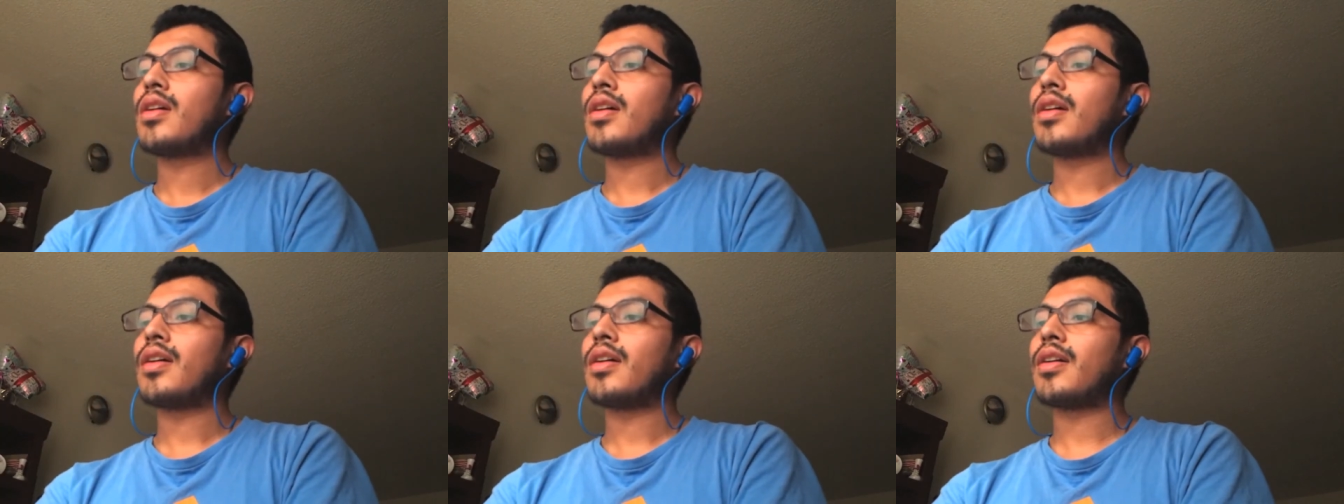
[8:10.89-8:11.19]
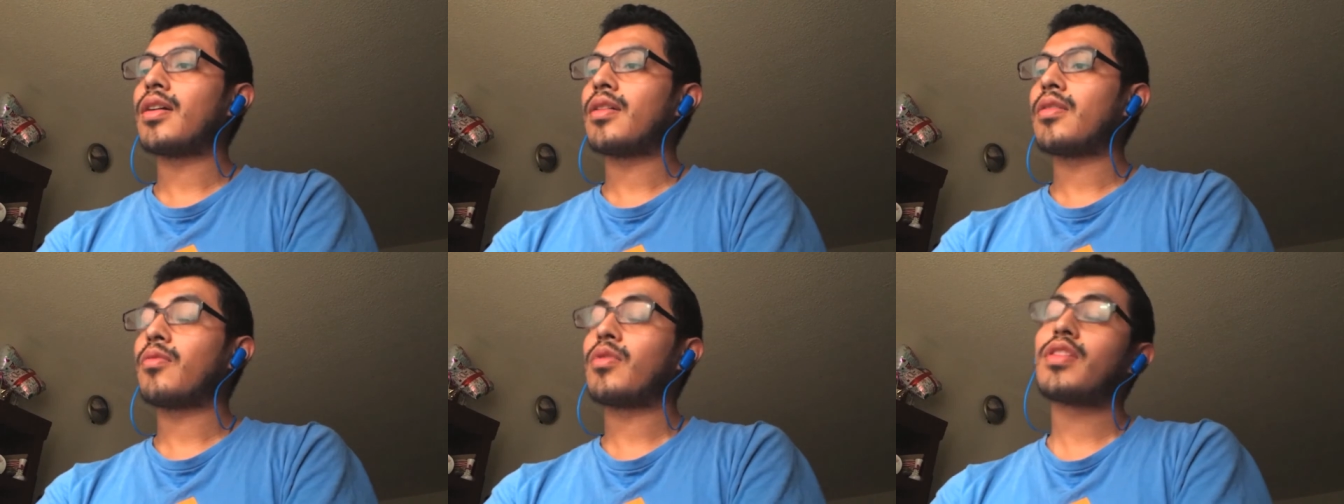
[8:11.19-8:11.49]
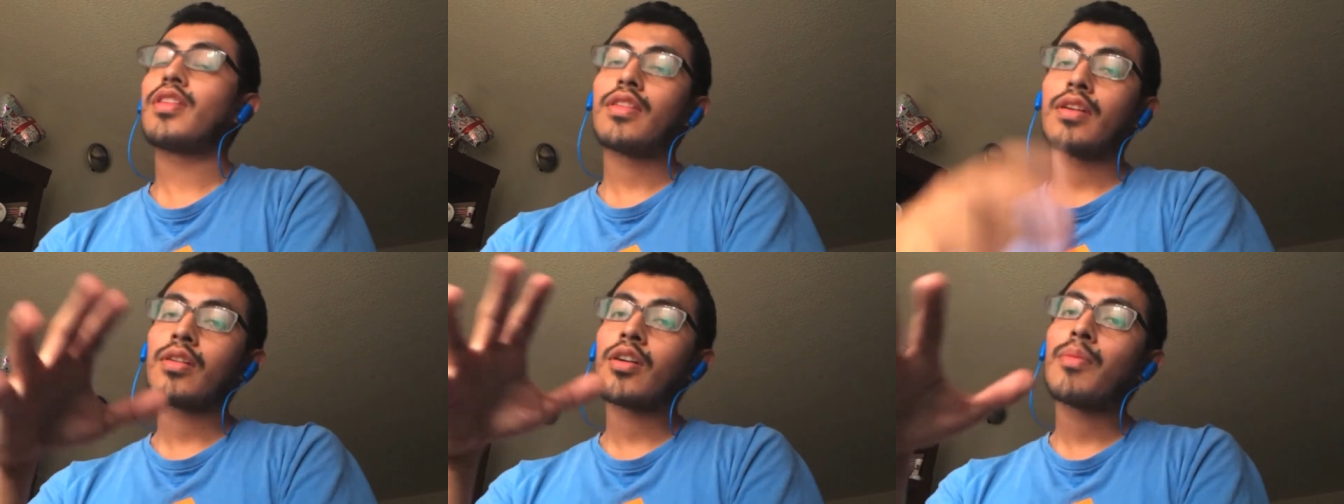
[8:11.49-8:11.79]
One
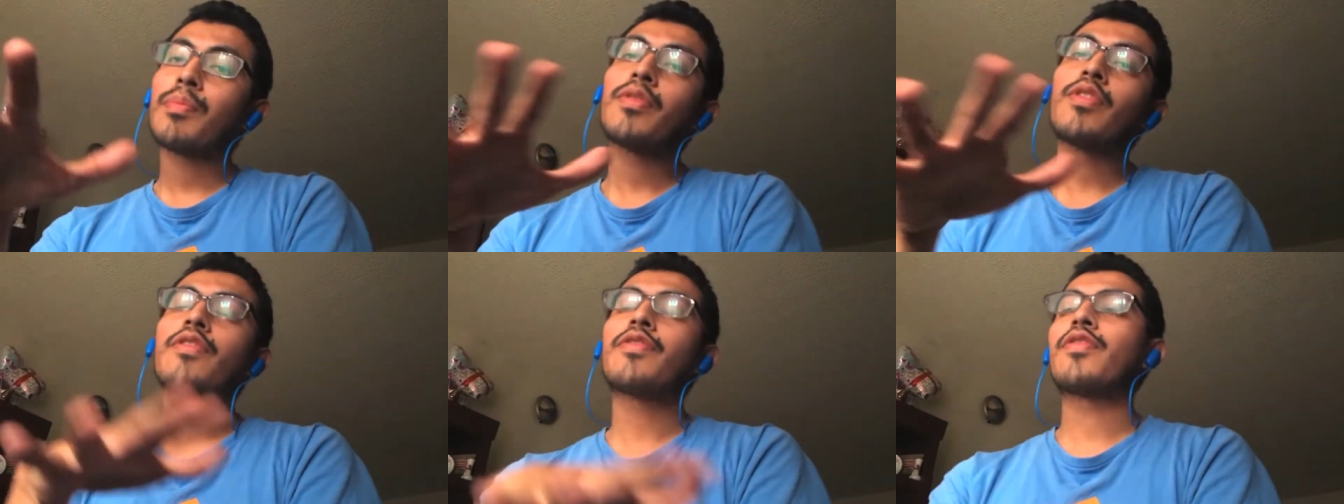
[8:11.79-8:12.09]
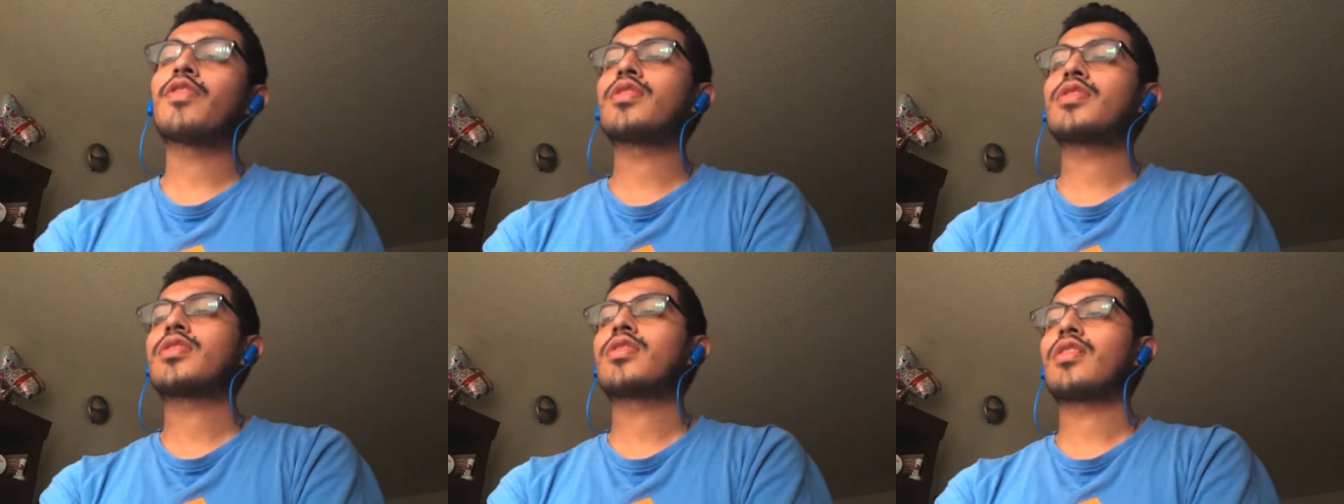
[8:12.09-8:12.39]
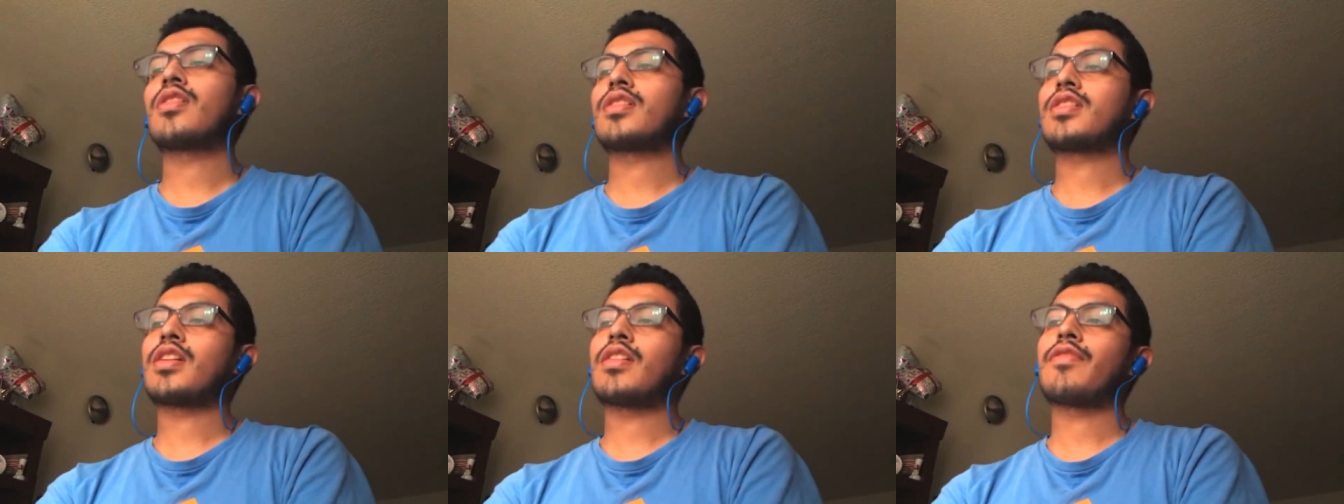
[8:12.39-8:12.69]
of the couple of first
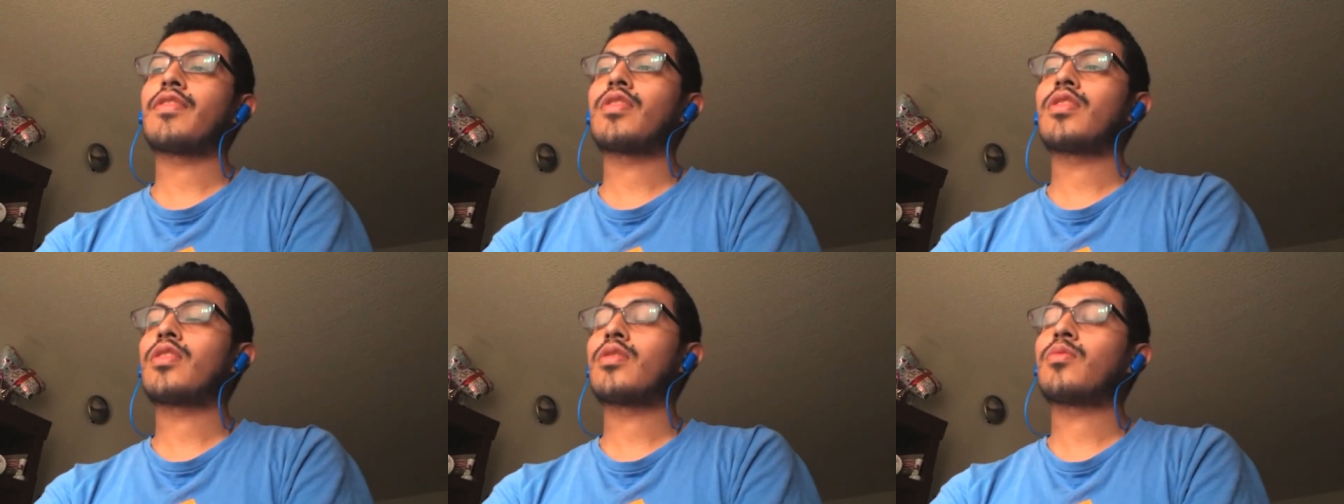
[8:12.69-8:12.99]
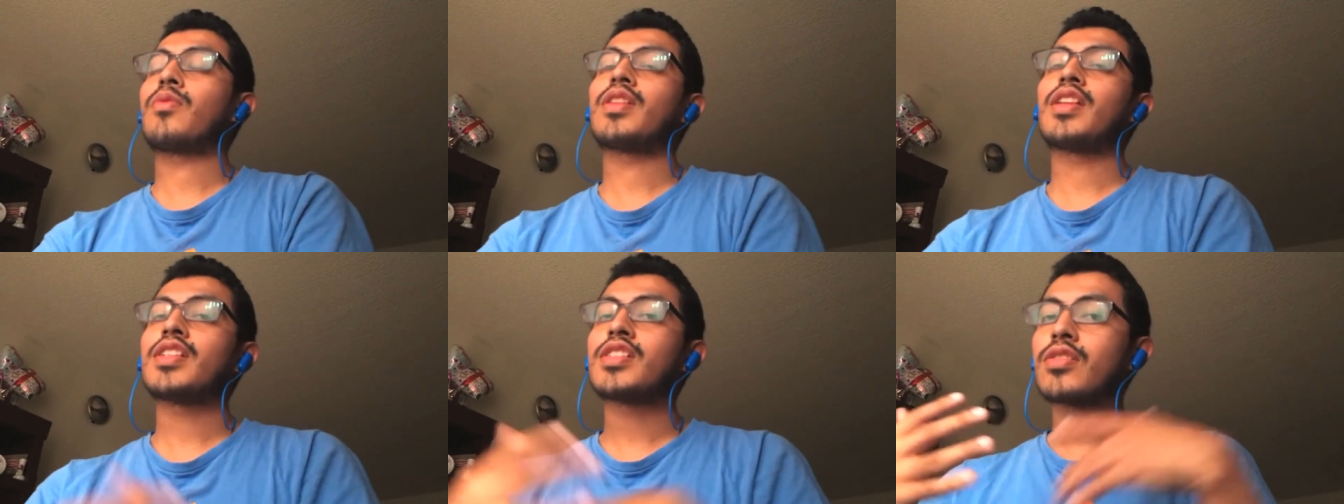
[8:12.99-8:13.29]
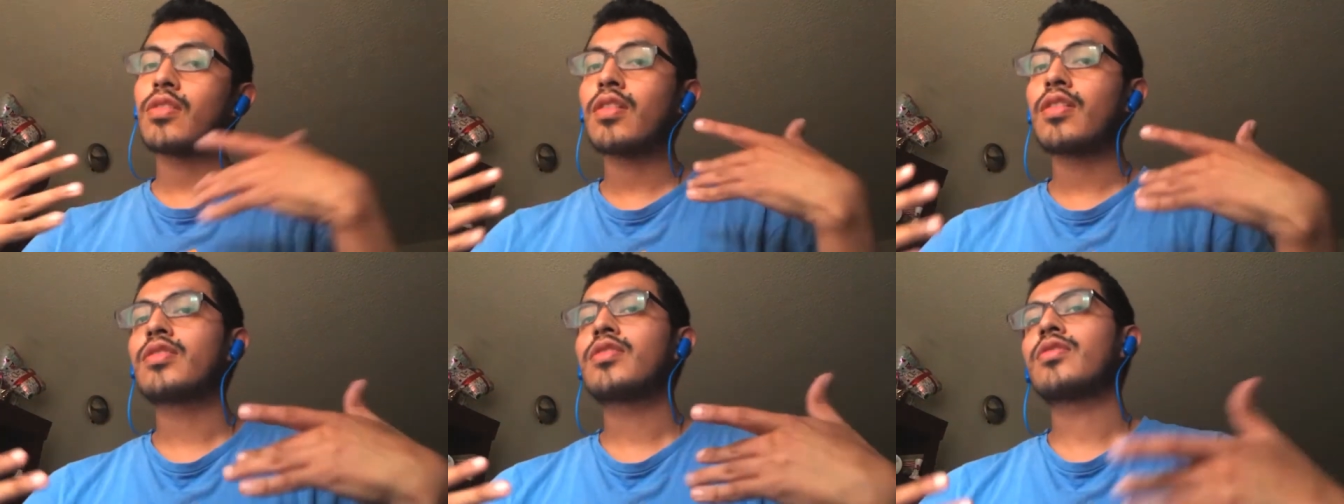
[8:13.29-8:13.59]
songs I ever heard when I
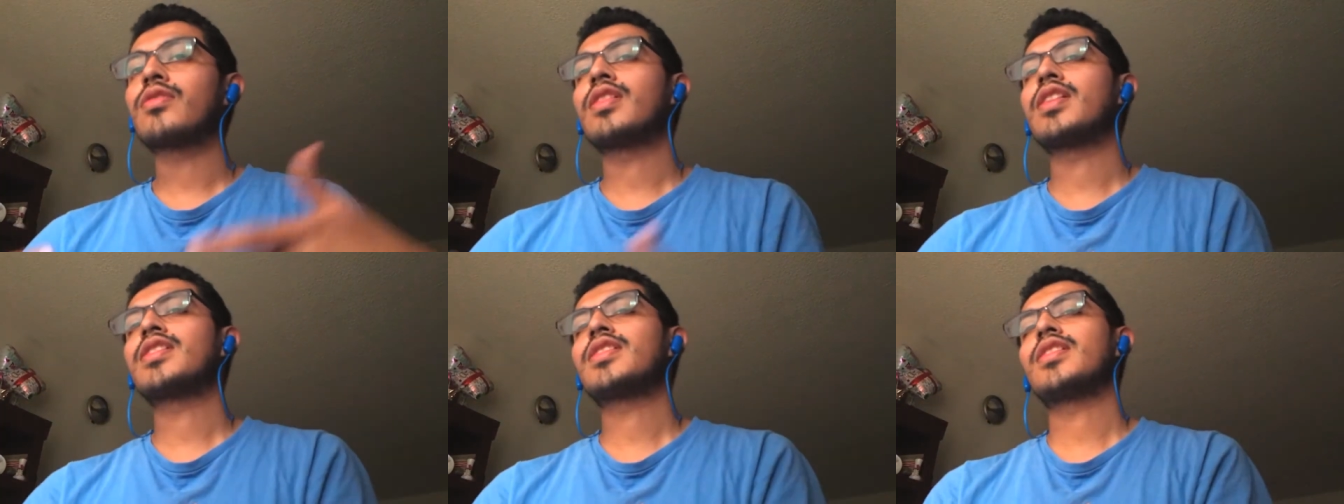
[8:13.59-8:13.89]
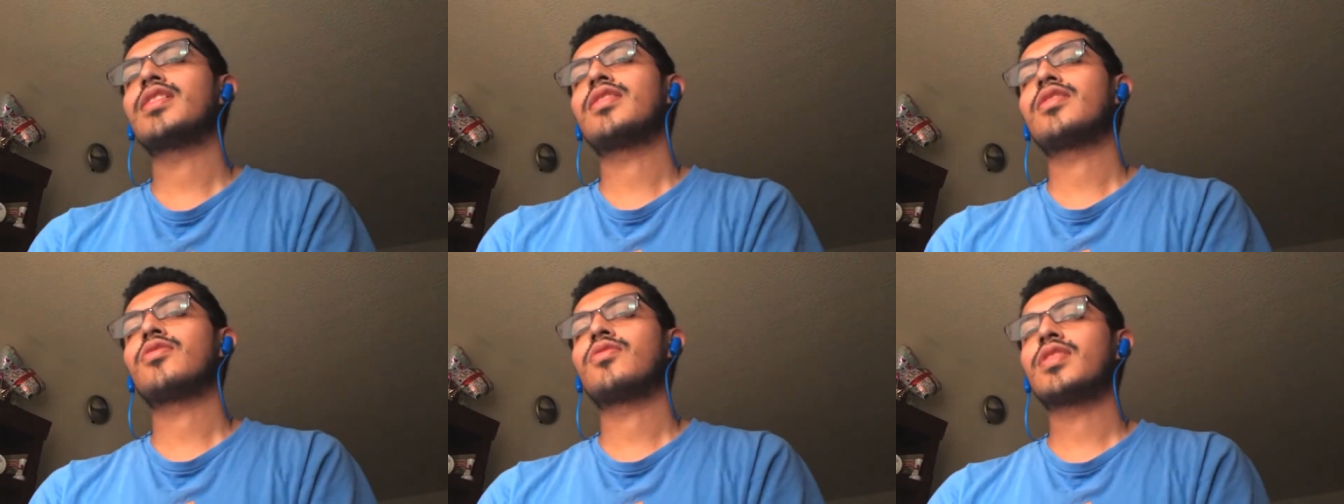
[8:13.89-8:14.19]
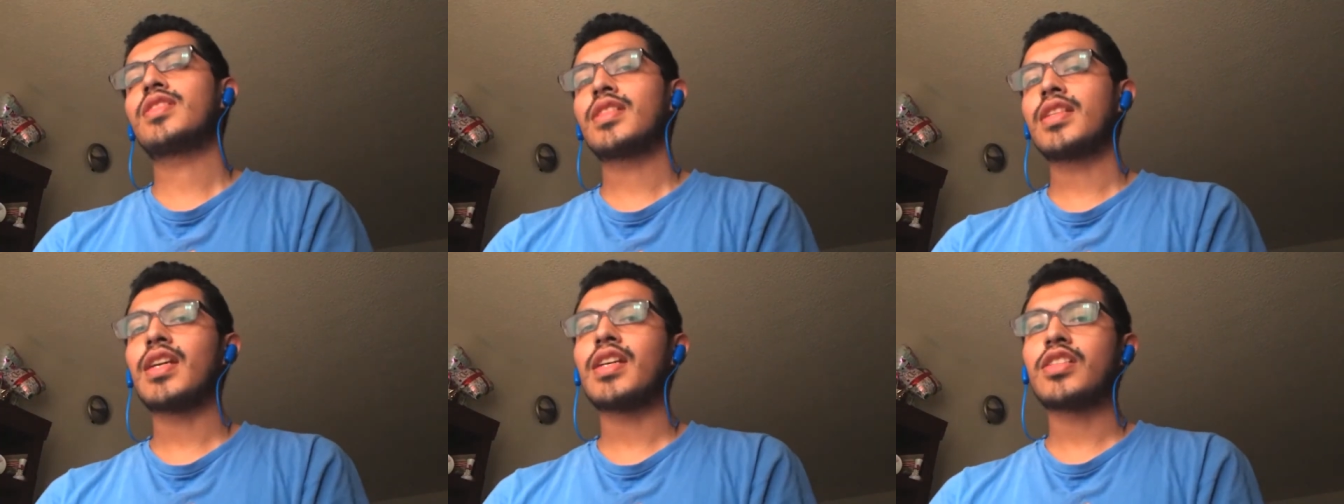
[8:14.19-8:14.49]
started to listen to
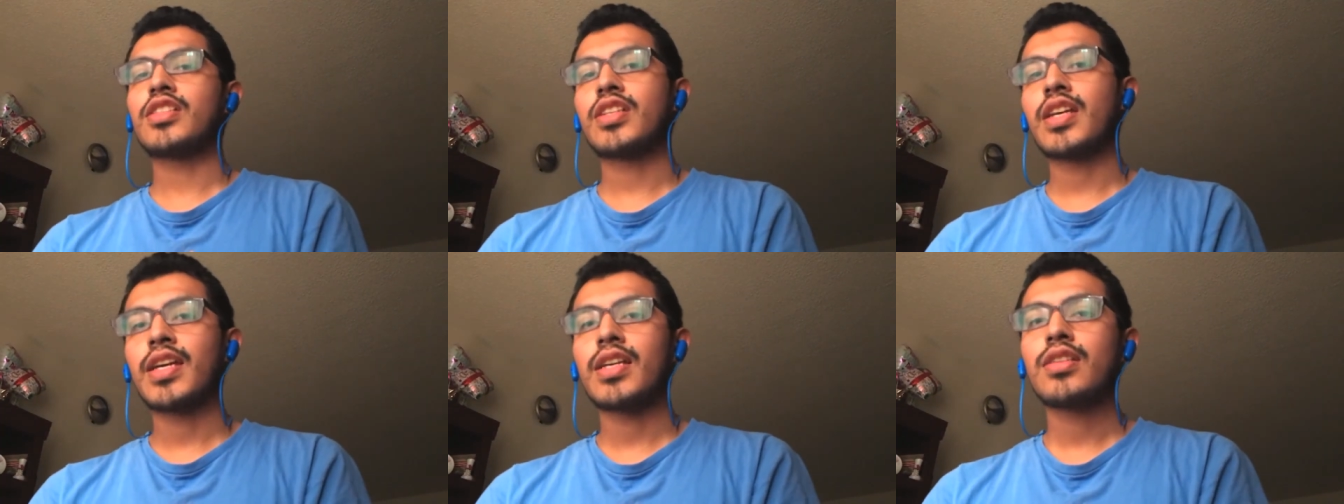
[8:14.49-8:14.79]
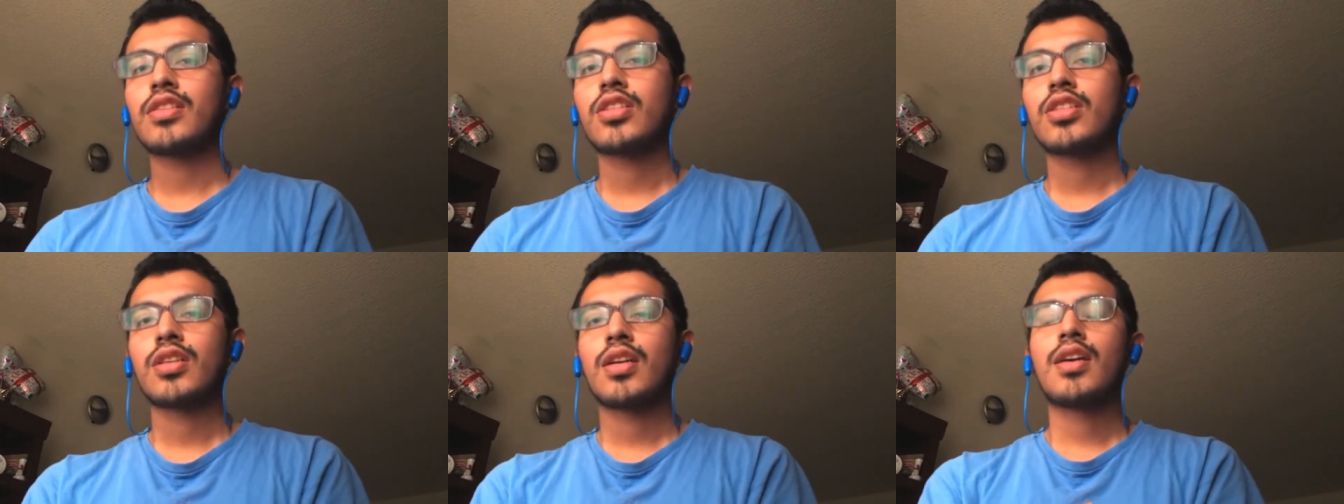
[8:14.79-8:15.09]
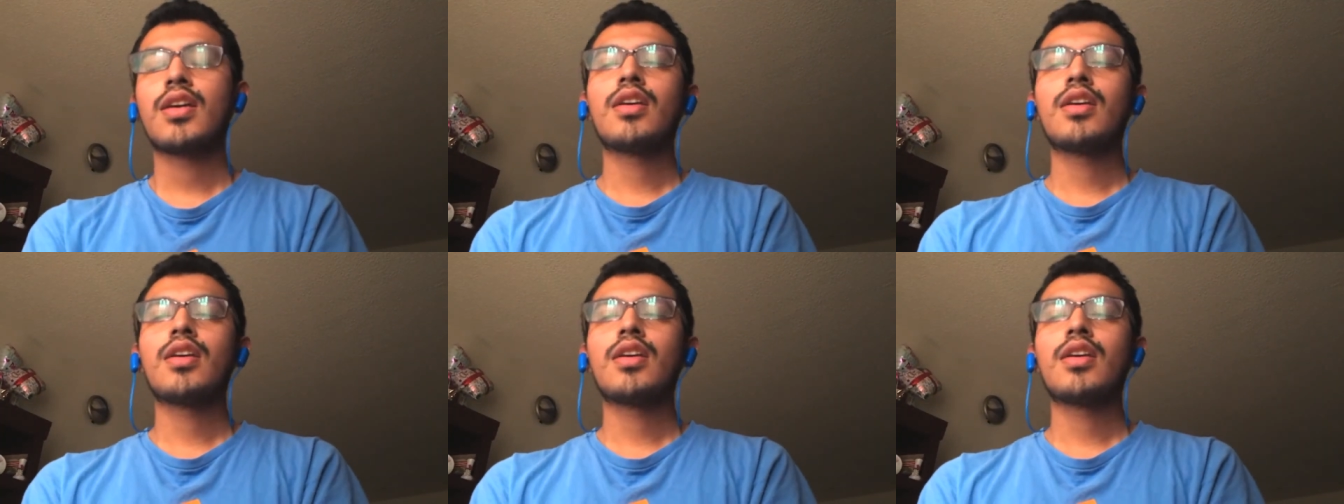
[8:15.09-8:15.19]
CHH.